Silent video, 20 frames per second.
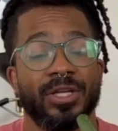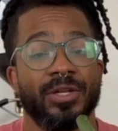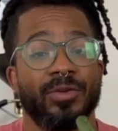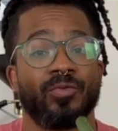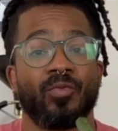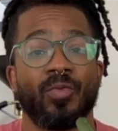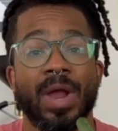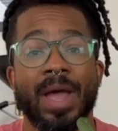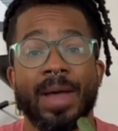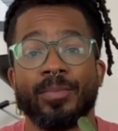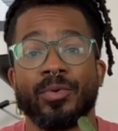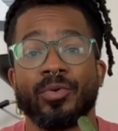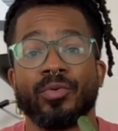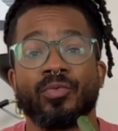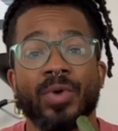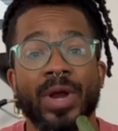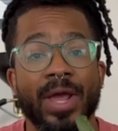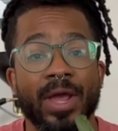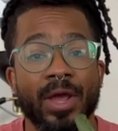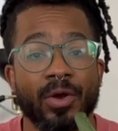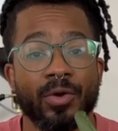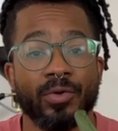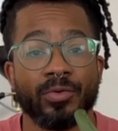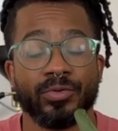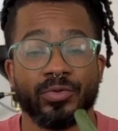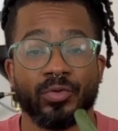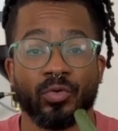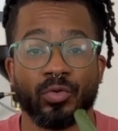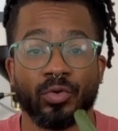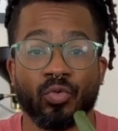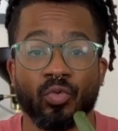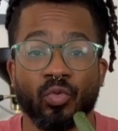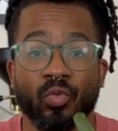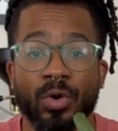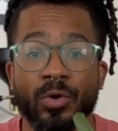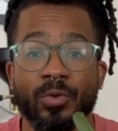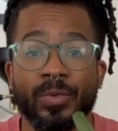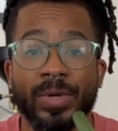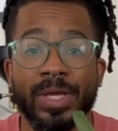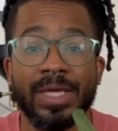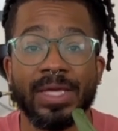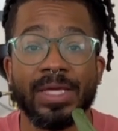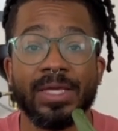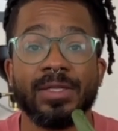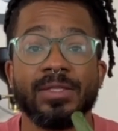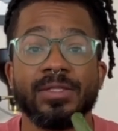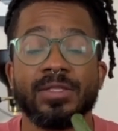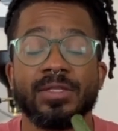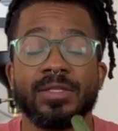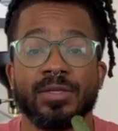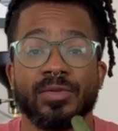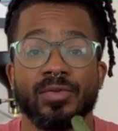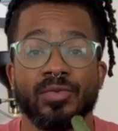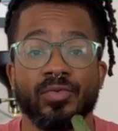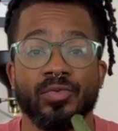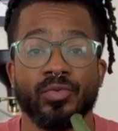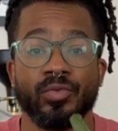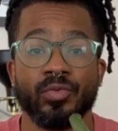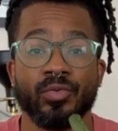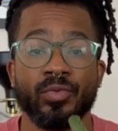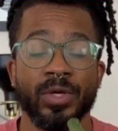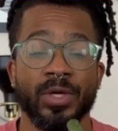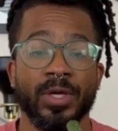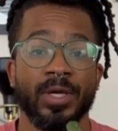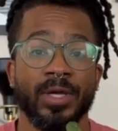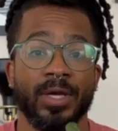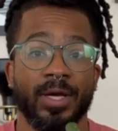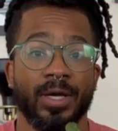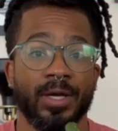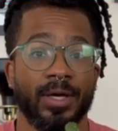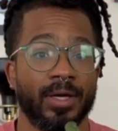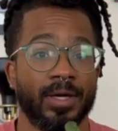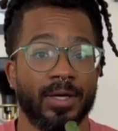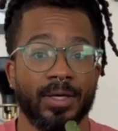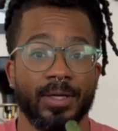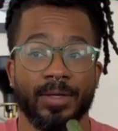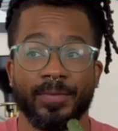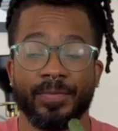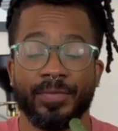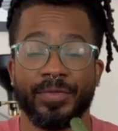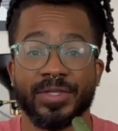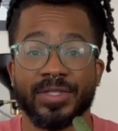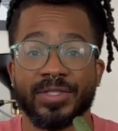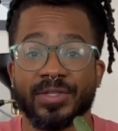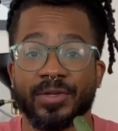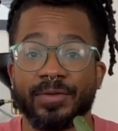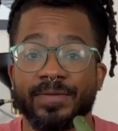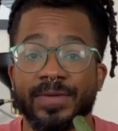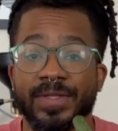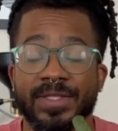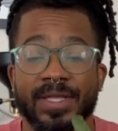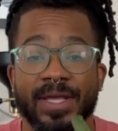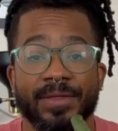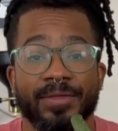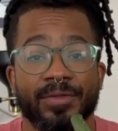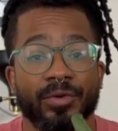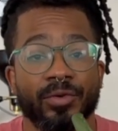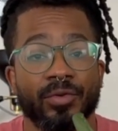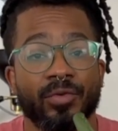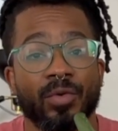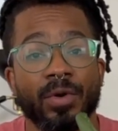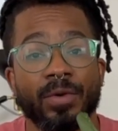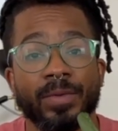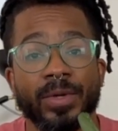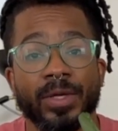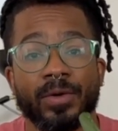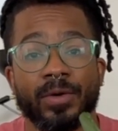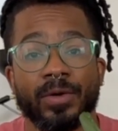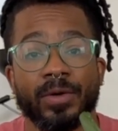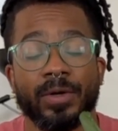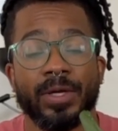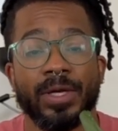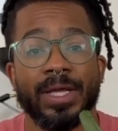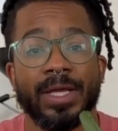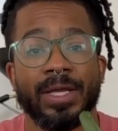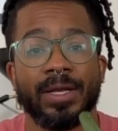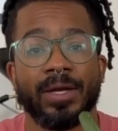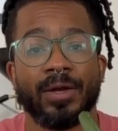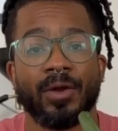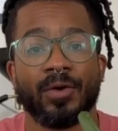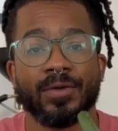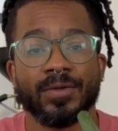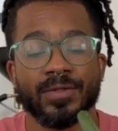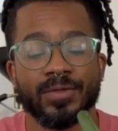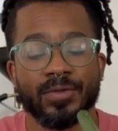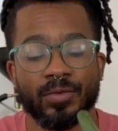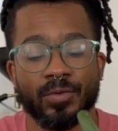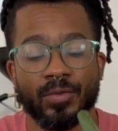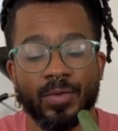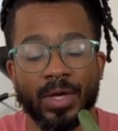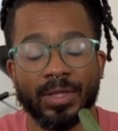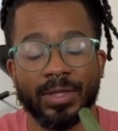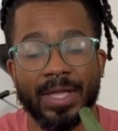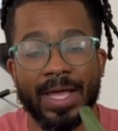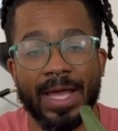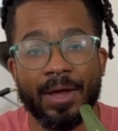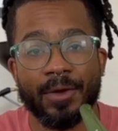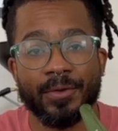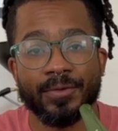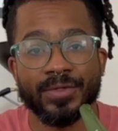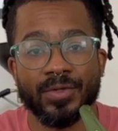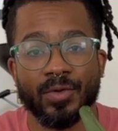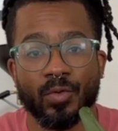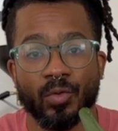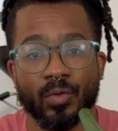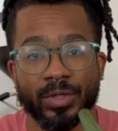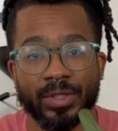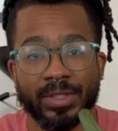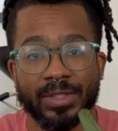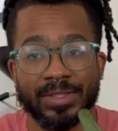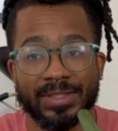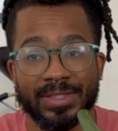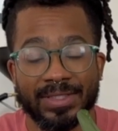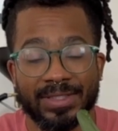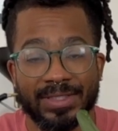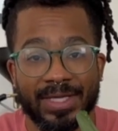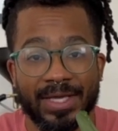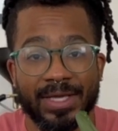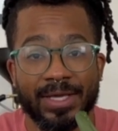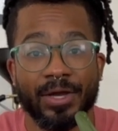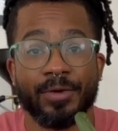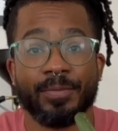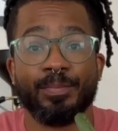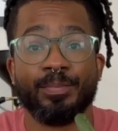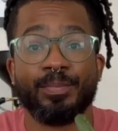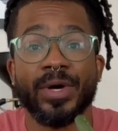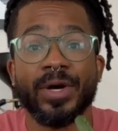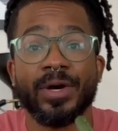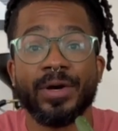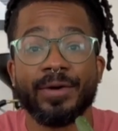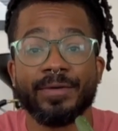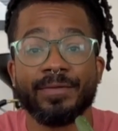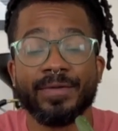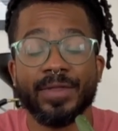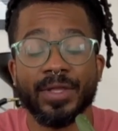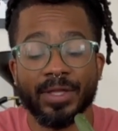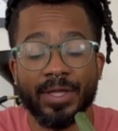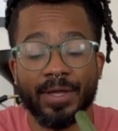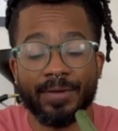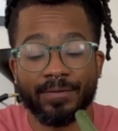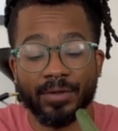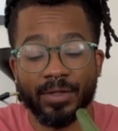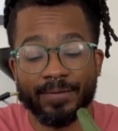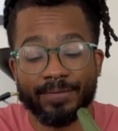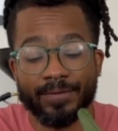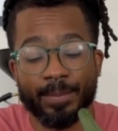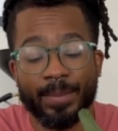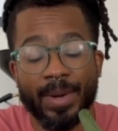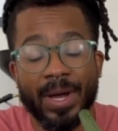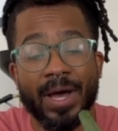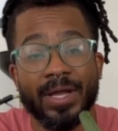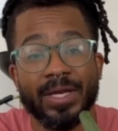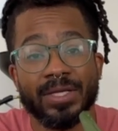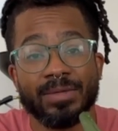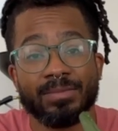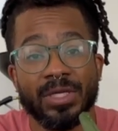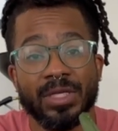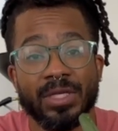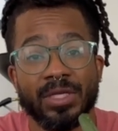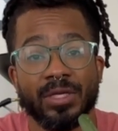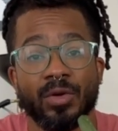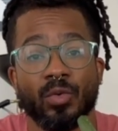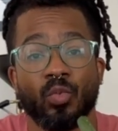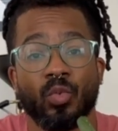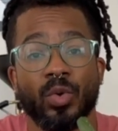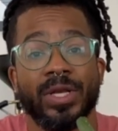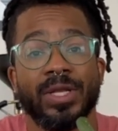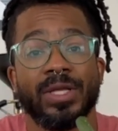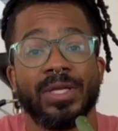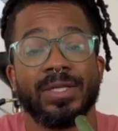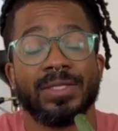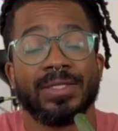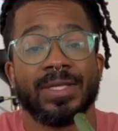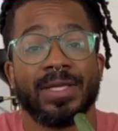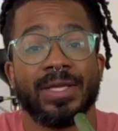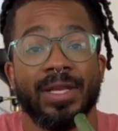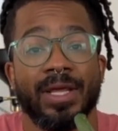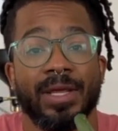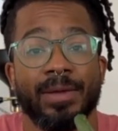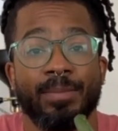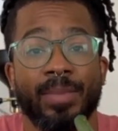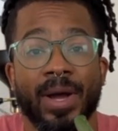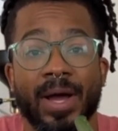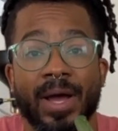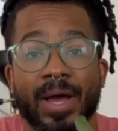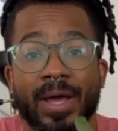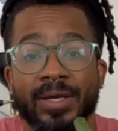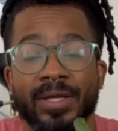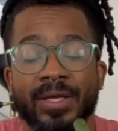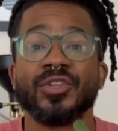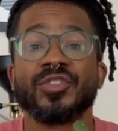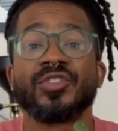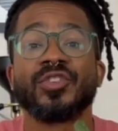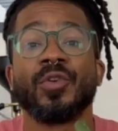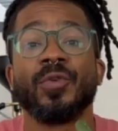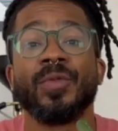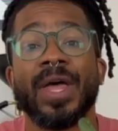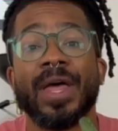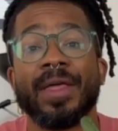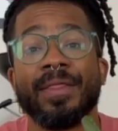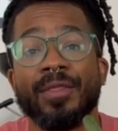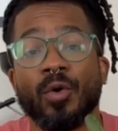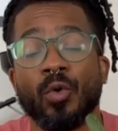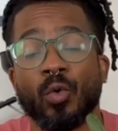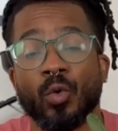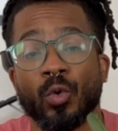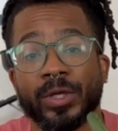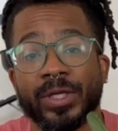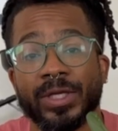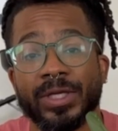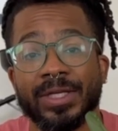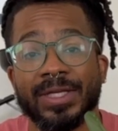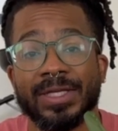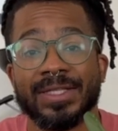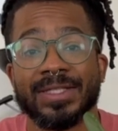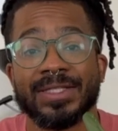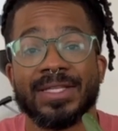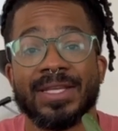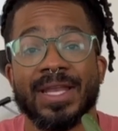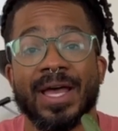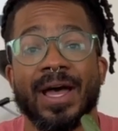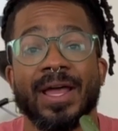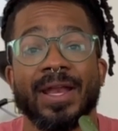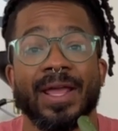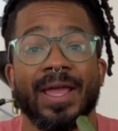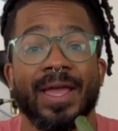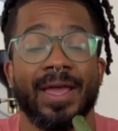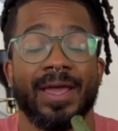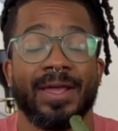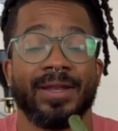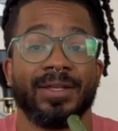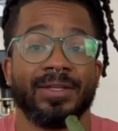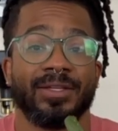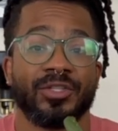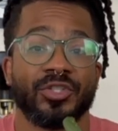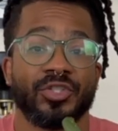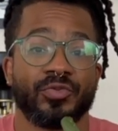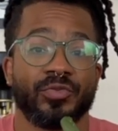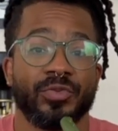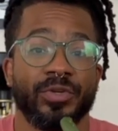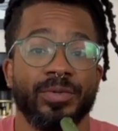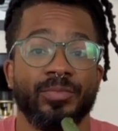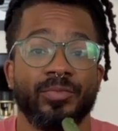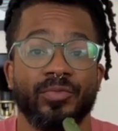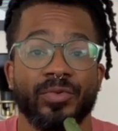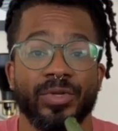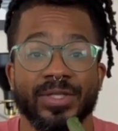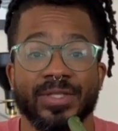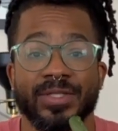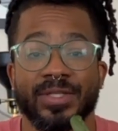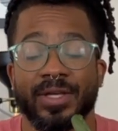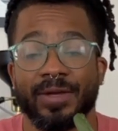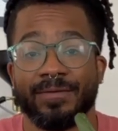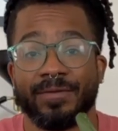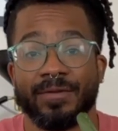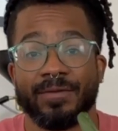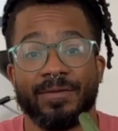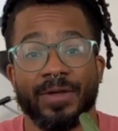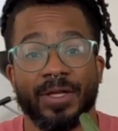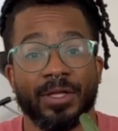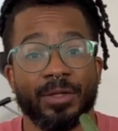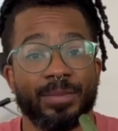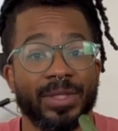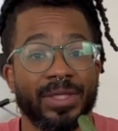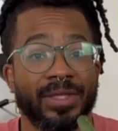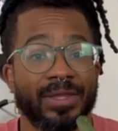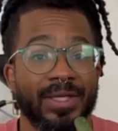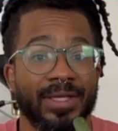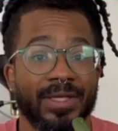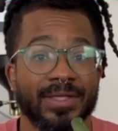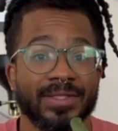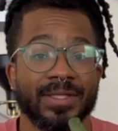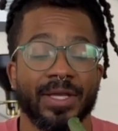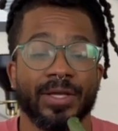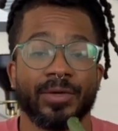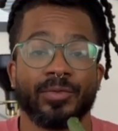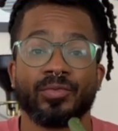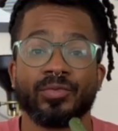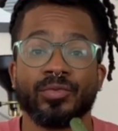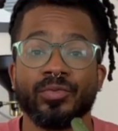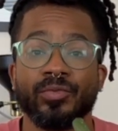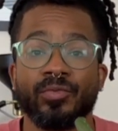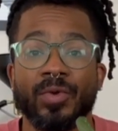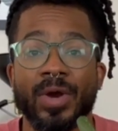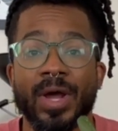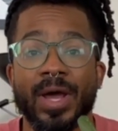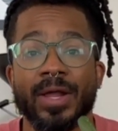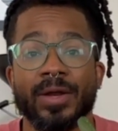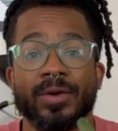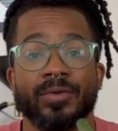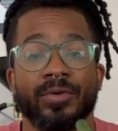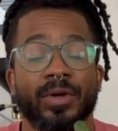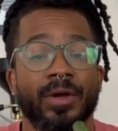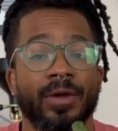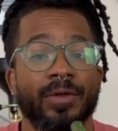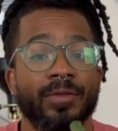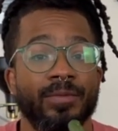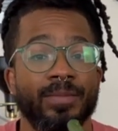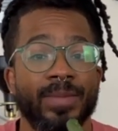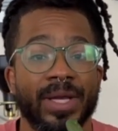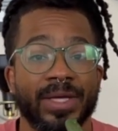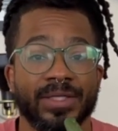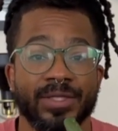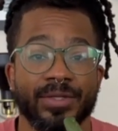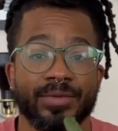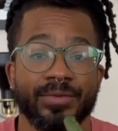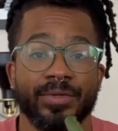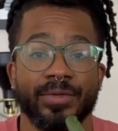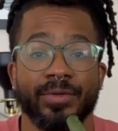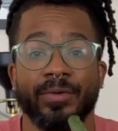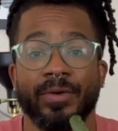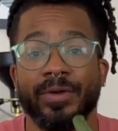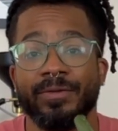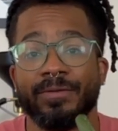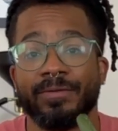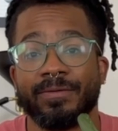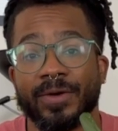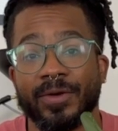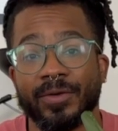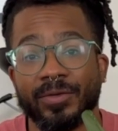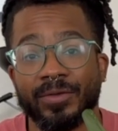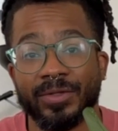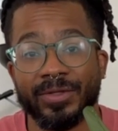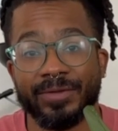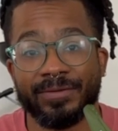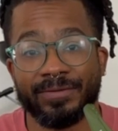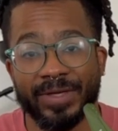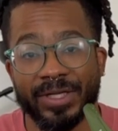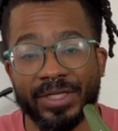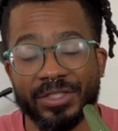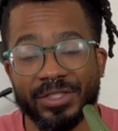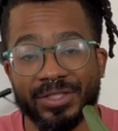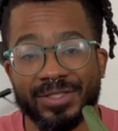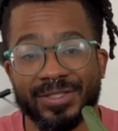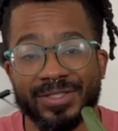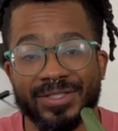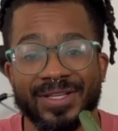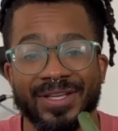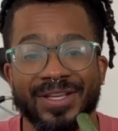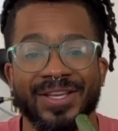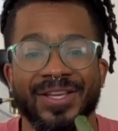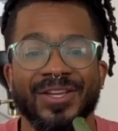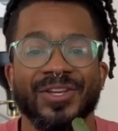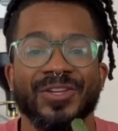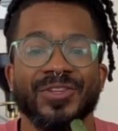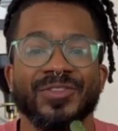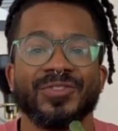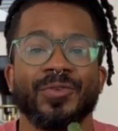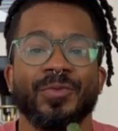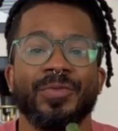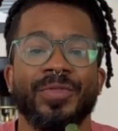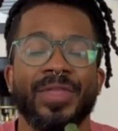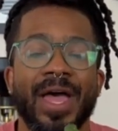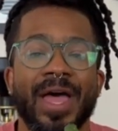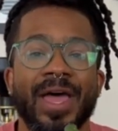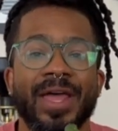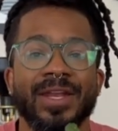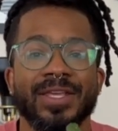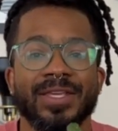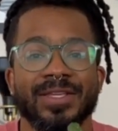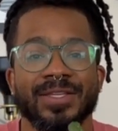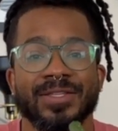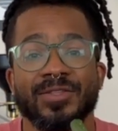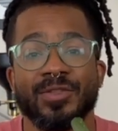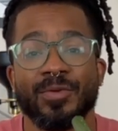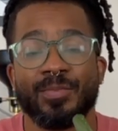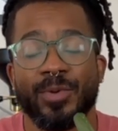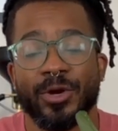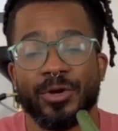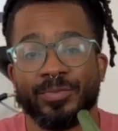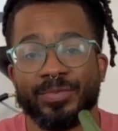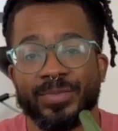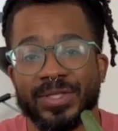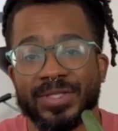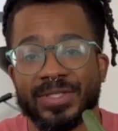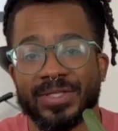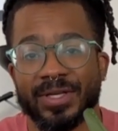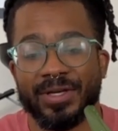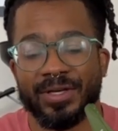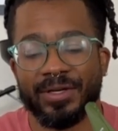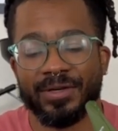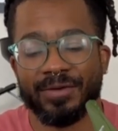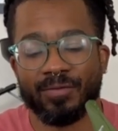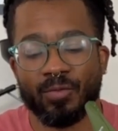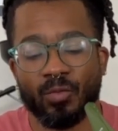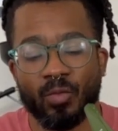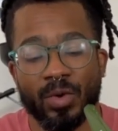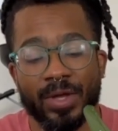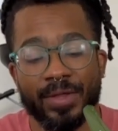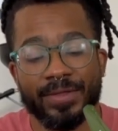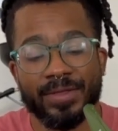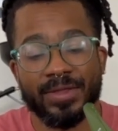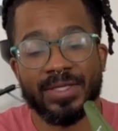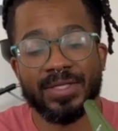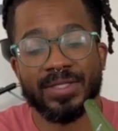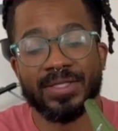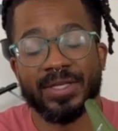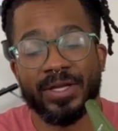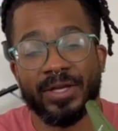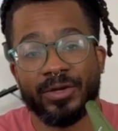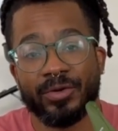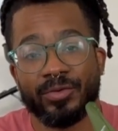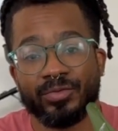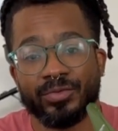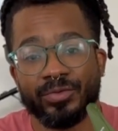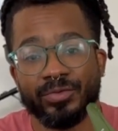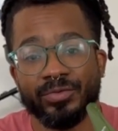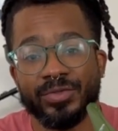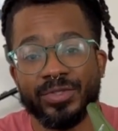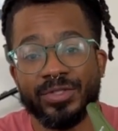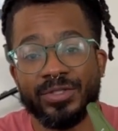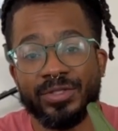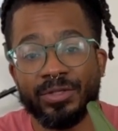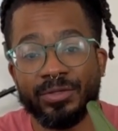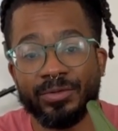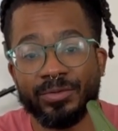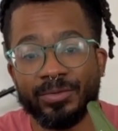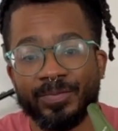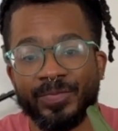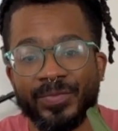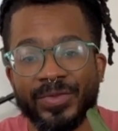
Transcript: and wrap around or grow into the surface that they're growing on, and it also allows the orchid to stay above the level of the potting media when it is in a pot, so that the orchid is not at extreme risk of developing things like root rot or other bacterial and fungal infections. So that is the purpose of what these air roots do.